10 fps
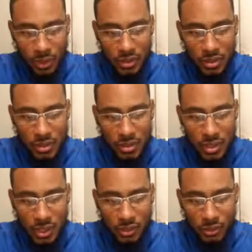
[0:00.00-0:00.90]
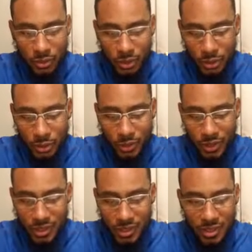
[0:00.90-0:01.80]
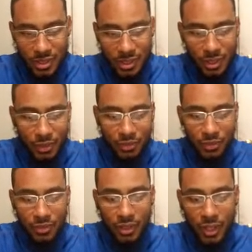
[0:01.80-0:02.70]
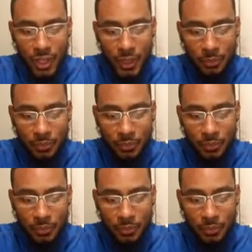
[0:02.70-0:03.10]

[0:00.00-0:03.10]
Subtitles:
to check real quick to see if um,